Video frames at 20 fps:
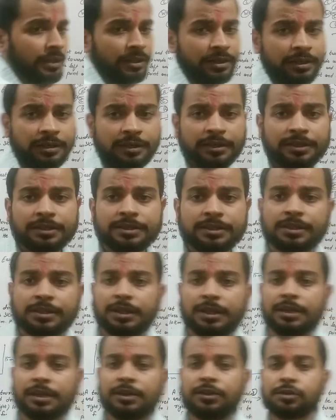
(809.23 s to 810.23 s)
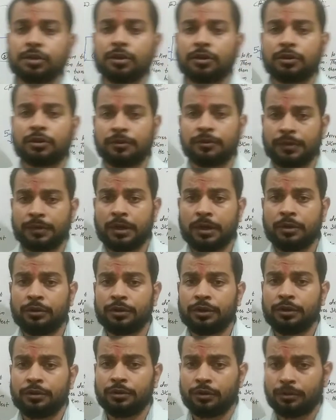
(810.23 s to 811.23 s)
there is any sort of doubt
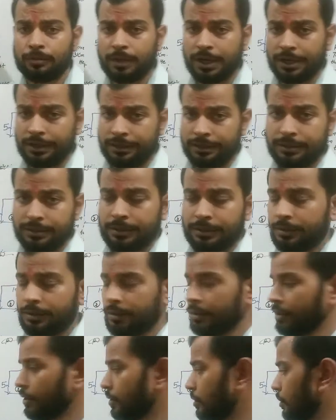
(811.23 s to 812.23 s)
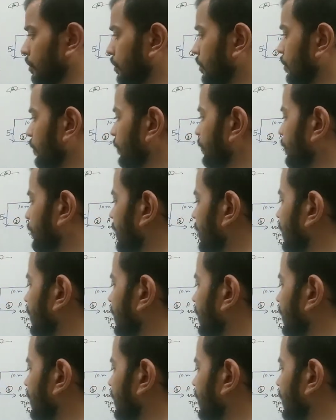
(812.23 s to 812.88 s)
in your minds. So be